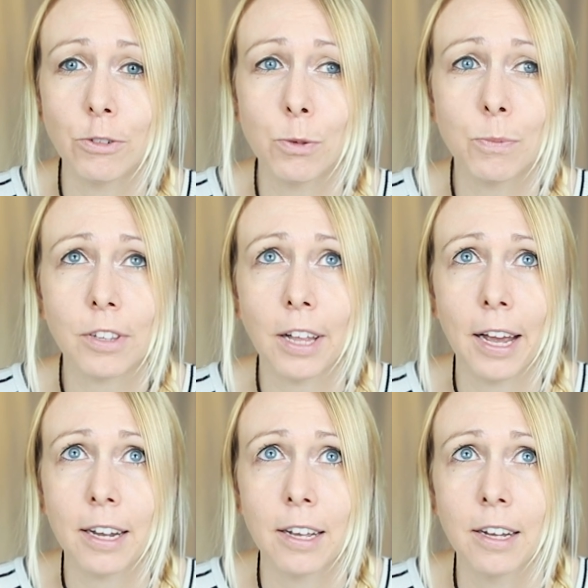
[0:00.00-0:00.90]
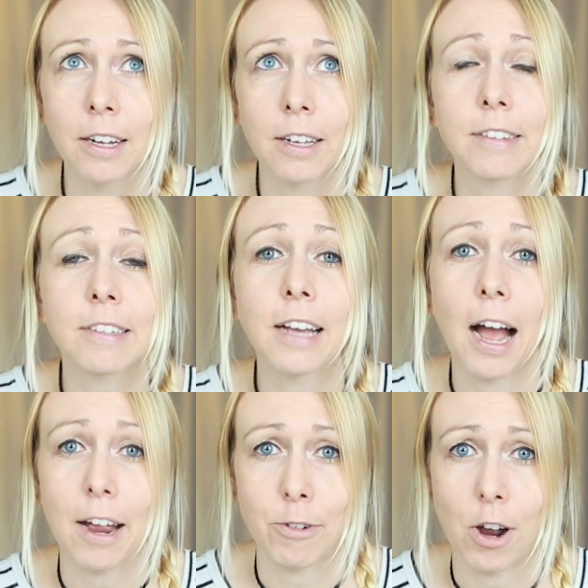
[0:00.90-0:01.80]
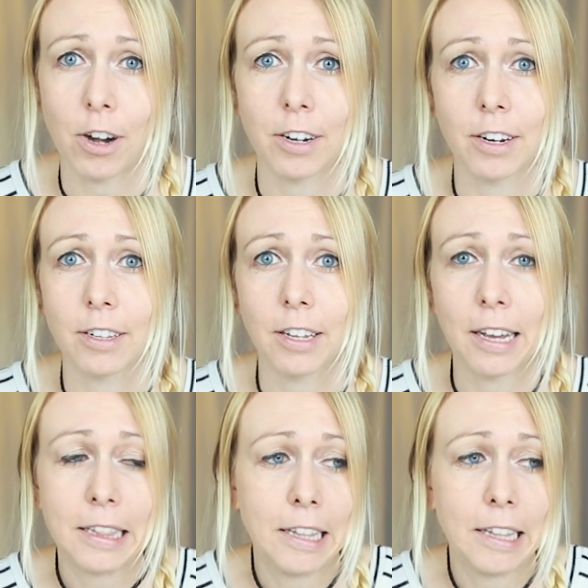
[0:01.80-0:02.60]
rooms skyrocketed.